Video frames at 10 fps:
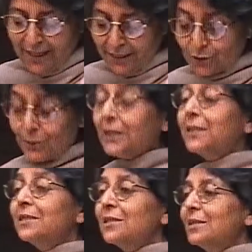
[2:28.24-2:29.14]
Actually,
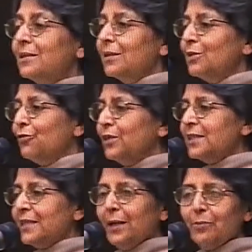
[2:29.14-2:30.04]
this is the
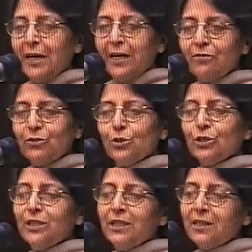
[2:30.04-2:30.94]
first time I've
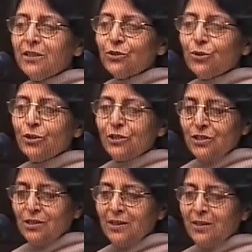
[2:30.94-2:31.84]
taught the English
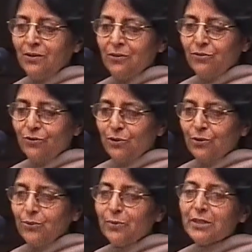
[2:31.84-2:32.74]
course
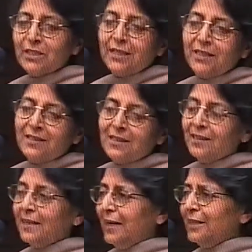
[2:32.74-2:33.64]
for women's studies
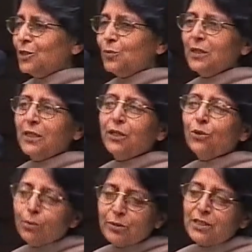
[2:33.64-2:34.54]
here, and it's been
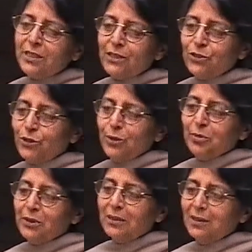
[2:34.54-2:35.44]
enormously
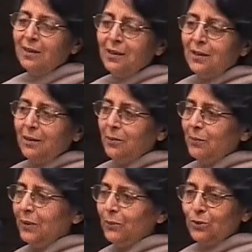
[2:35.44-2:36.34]
enjoyable.
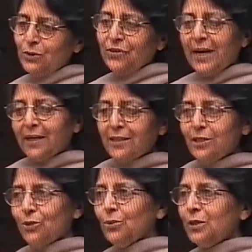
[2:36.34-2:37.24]
One was dragged
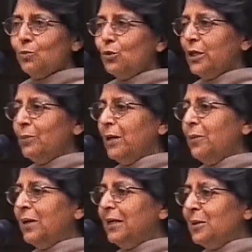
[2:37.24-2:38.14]
into it, bullied
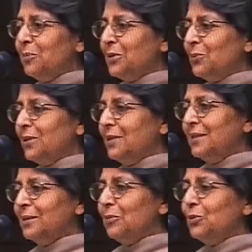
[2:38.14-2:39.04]
by Bunny, but with
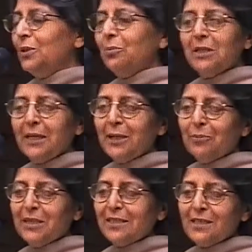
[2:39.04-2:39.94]
between Meena
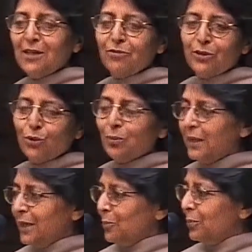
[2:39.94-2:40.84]
and myself and
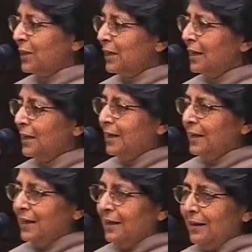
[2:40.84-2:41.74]
Uma helping,
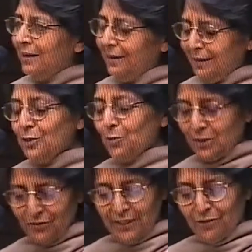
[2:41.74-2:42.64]
it's
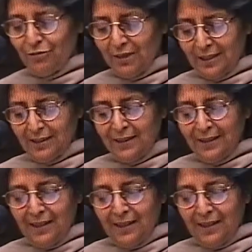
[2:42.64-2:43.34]
been great fun.